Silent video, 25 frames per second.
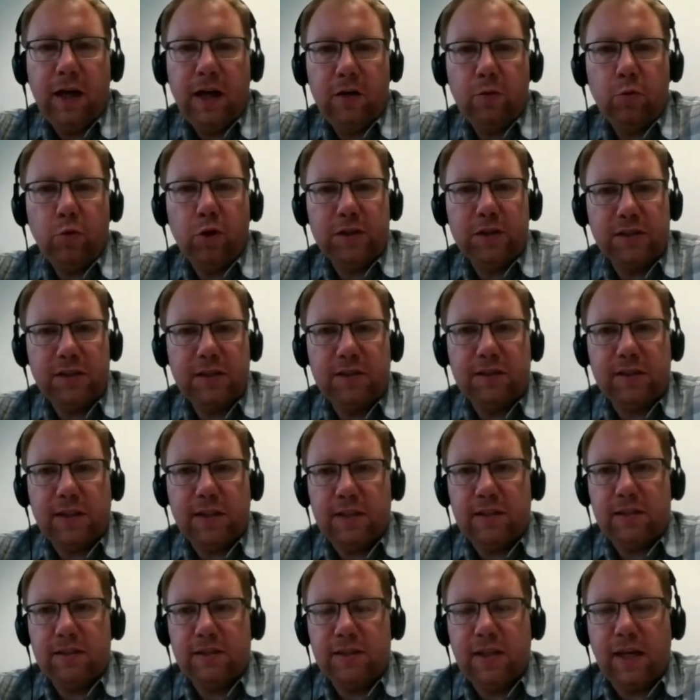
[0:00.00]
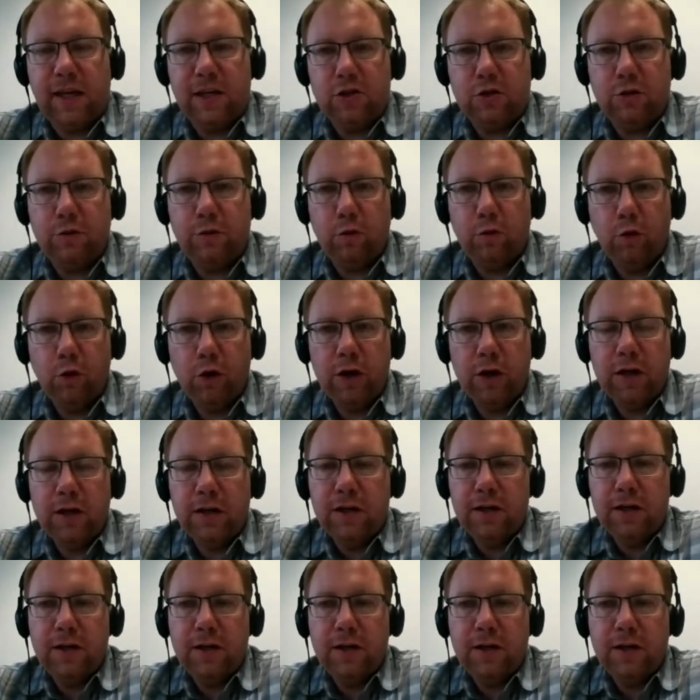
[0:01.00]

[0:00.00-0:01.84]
And once it's at stage 4,